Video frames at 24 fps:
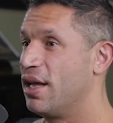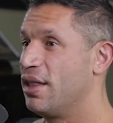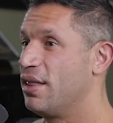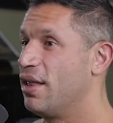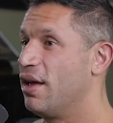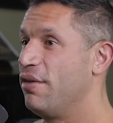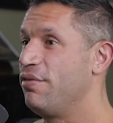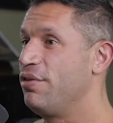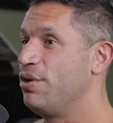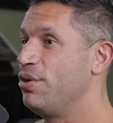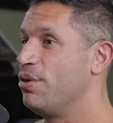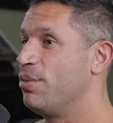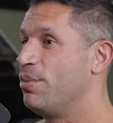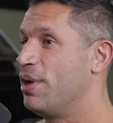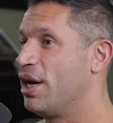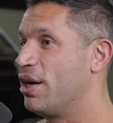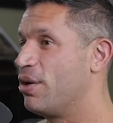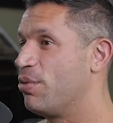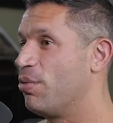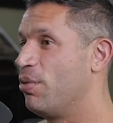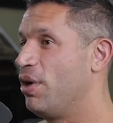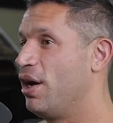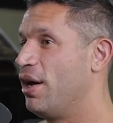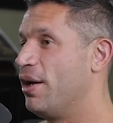I love you no
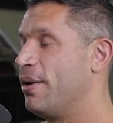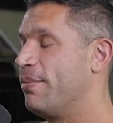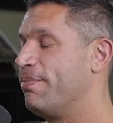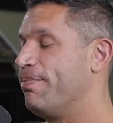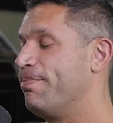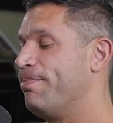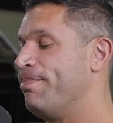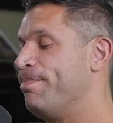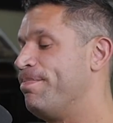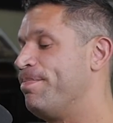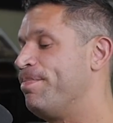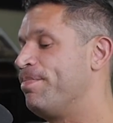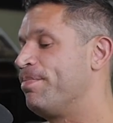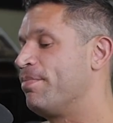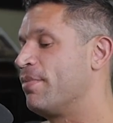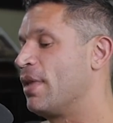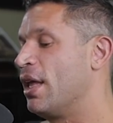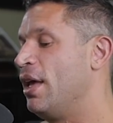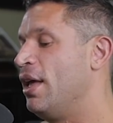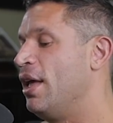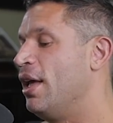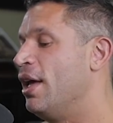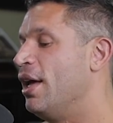matter what. Yeah.